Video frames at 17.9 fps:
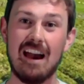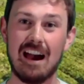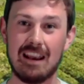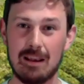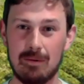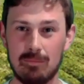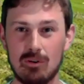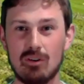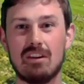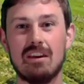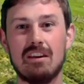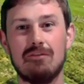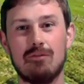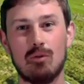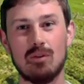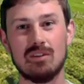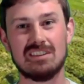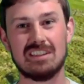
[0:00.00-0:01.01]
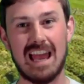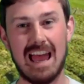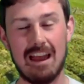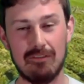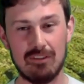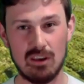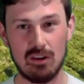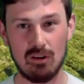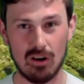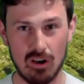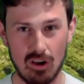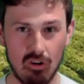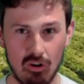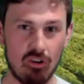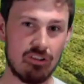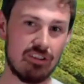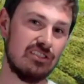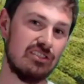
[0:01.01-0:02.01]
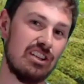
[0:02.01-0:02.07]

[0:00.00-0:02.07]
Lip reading: and I'm looking forward to having you along on the